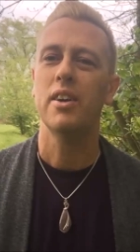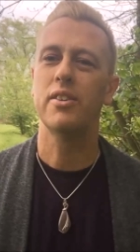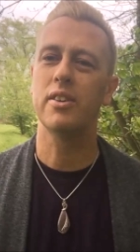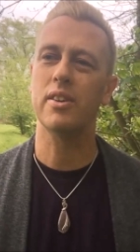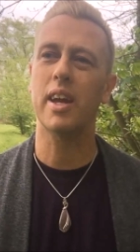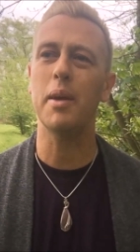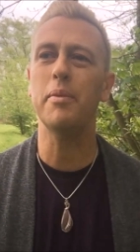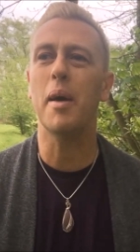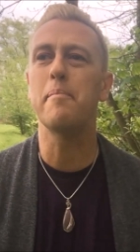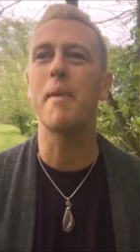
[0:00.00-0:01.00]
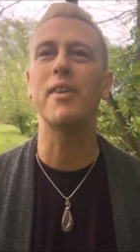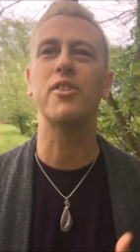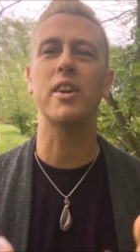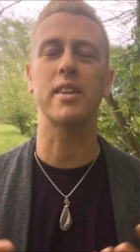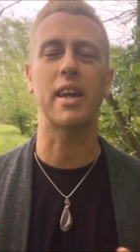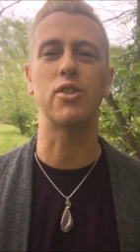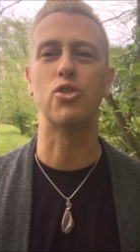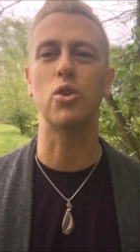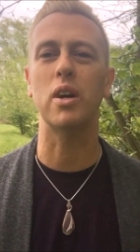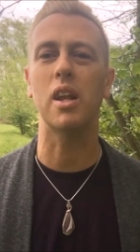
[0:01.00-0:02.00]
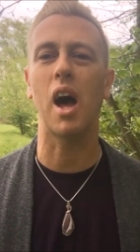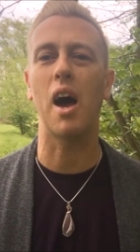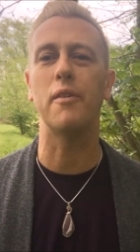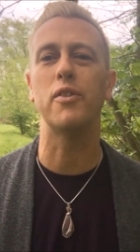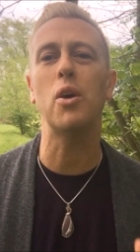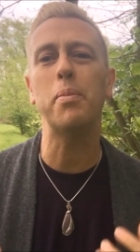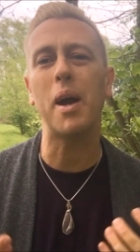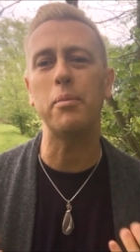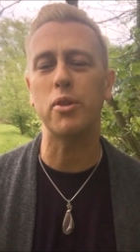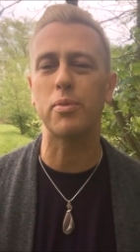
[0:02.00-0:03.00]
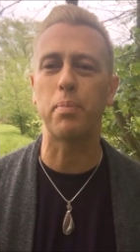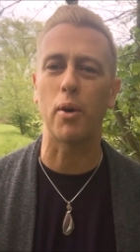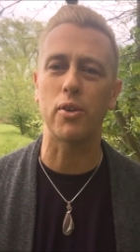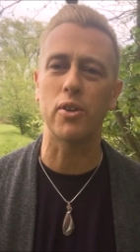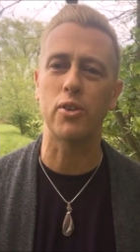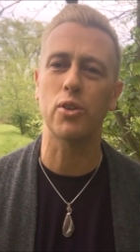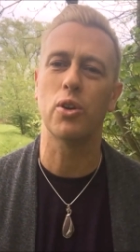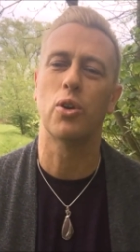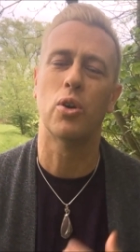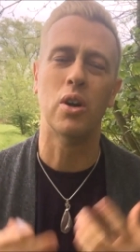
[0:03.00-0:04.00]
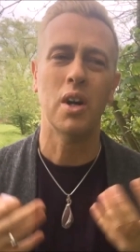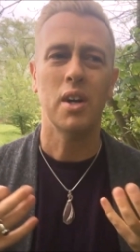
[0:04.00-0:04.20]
to keep that magic and that joy alive, not become despondent or